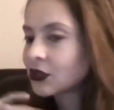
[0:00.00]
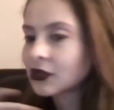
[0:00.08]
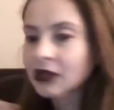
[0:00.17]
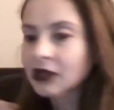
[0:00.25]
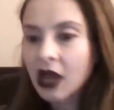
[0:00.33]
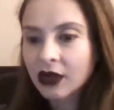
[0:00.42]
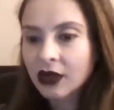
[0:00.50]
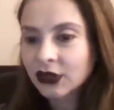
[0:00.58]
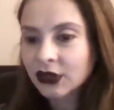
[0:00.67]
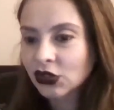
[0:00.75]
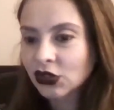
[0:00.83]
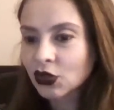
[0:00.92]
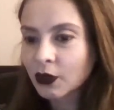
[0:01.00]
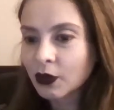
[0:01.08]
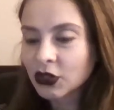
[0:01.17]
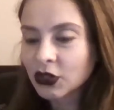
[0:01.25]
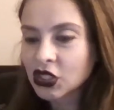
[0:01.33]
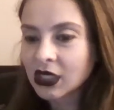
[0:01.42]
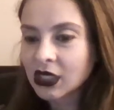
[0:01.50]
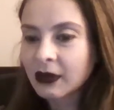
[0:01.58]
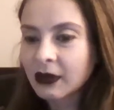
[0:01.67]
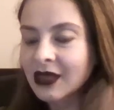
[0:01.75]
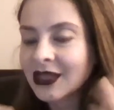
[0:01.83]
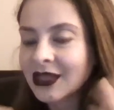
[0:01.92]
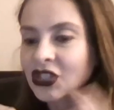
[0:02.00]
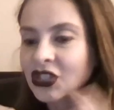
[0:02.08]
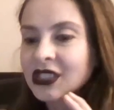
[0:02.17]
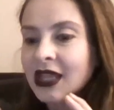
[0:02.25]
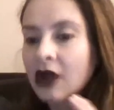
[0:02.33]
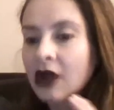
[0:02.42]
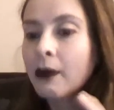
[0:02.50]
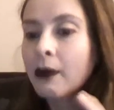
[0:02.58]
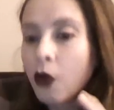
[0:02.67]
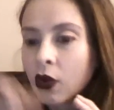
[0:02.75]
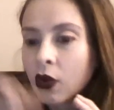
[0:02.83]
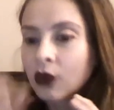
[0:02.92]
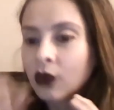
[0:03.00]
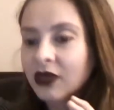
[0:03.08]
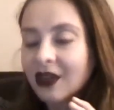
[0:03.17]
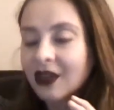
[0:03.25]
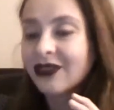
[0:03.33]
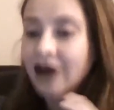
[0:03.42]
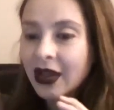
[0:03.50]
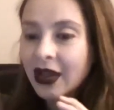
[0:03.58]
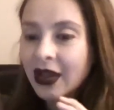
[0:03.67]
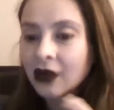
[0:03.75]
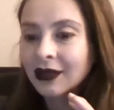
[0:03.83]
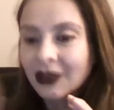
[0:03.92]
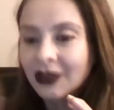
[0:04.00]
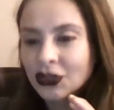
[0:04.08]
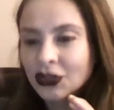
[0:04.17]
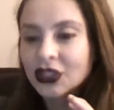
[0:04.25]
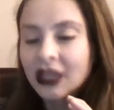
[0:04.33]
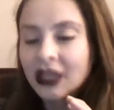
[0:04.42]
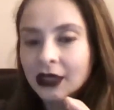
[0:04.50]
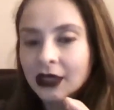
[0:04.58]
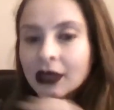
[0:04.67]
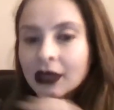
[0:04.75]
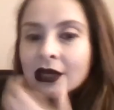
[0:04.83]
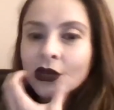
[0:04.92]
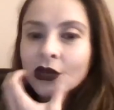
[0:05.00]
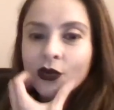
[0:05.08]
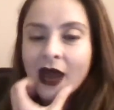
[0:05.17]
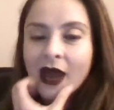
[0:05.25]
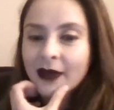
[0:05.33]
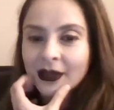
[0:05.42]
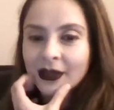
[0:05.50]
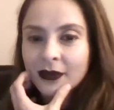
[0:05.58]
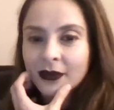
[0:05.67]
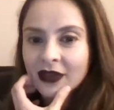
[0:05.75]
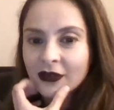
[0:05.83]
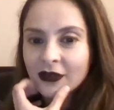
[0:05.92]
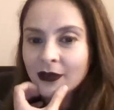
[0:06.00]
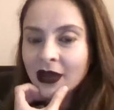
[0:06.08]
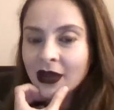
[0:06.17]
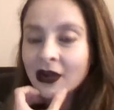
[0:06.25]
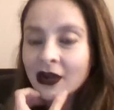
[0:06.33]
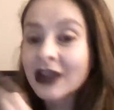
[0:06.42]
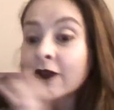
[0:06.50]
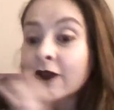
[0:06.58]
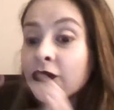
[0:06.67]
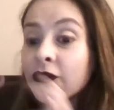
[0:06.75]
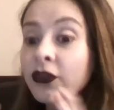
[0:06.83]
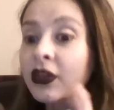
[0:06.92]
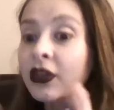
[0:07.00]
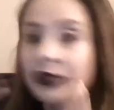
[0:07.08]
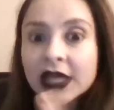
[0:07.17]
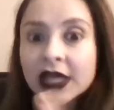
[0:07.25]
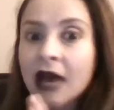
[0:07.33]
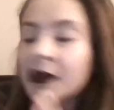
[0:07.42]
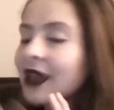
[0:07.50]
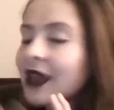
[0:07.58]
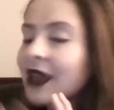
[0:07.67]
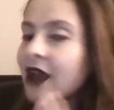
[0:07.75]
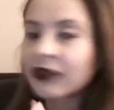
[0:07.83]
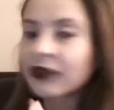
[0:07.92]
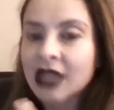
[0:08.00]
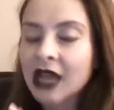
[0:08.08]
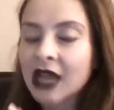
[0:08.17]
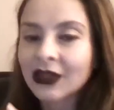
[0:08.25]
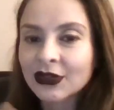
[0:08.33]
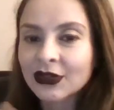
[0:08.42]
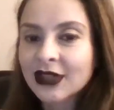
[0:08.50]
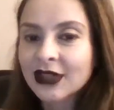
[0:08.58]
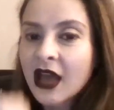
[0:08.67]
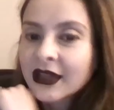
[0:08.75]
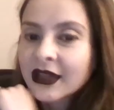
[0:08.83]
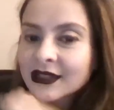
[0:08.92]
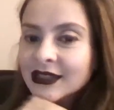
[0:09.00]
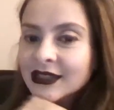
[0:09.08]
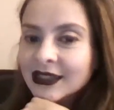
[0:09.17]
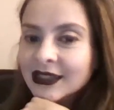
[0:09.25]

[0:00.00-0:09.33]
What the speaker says: Tacos are super cheap, and then they just set out a pork with like fire, and then they're just like grabbing the meat from there, and it fills up. Like every night there's lines.